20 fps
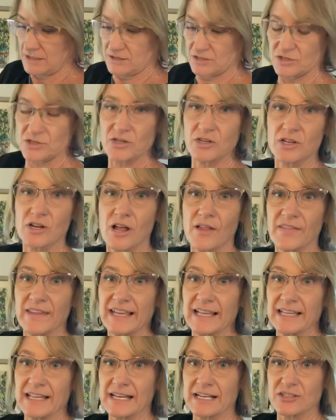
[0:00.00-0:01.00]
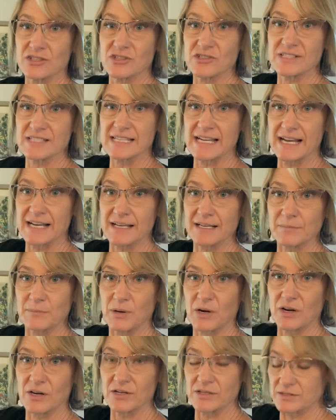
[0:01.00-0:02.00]
Turn on the electrostatic
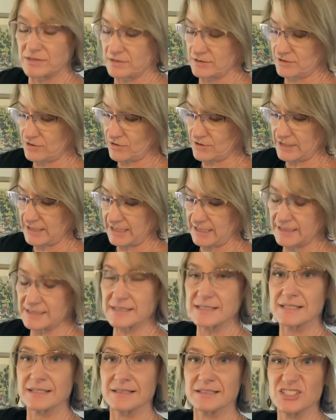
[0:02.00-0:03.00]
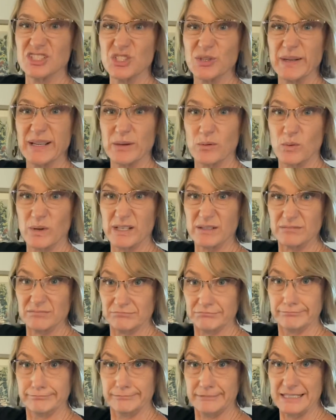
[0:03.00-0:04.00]
part so that it's doing what
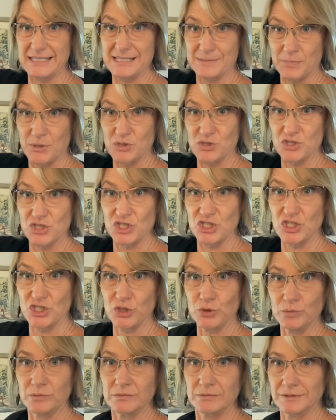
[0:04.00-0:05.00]
it's supposed to do.